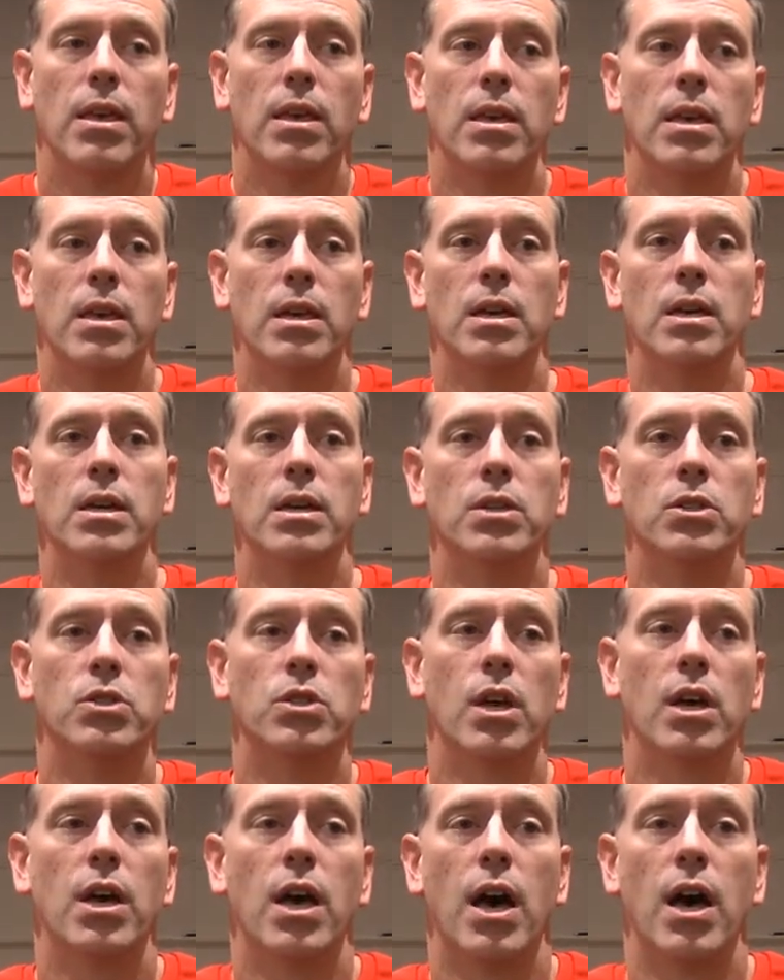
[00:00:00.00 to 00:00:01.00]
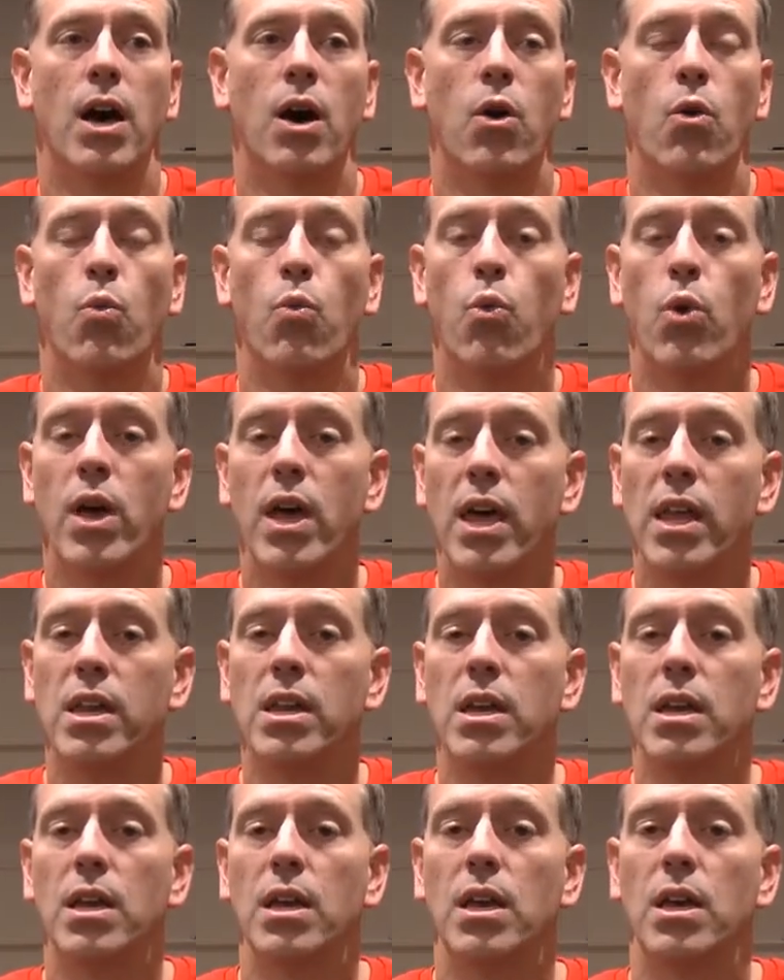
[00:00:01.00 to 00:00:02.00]
is
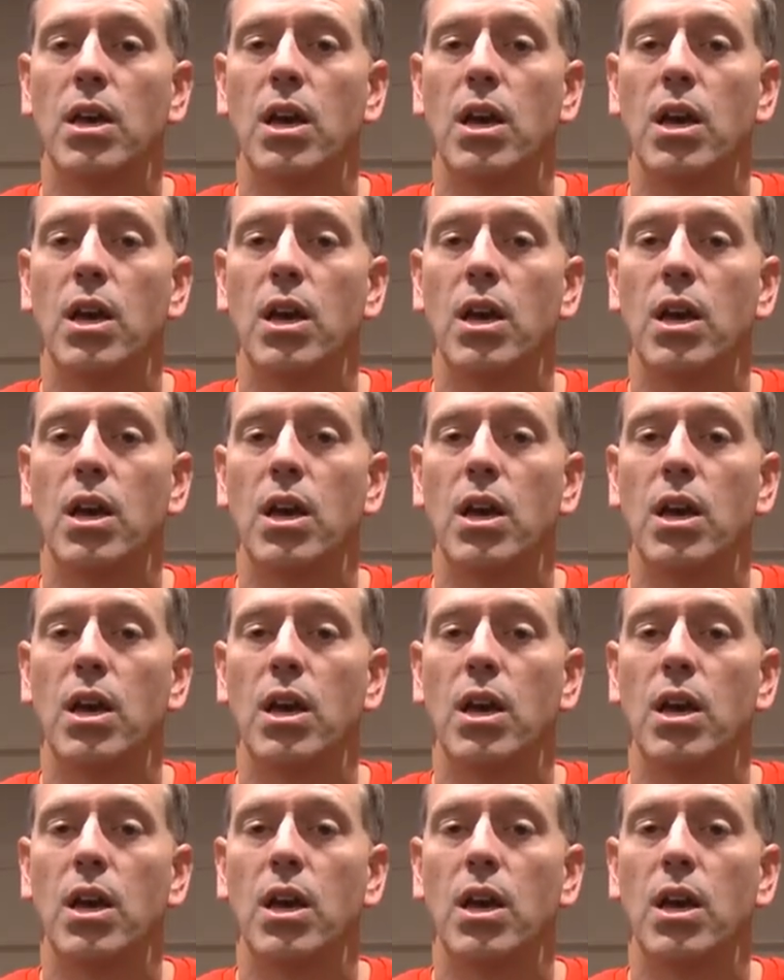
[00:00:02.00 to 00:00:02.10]
when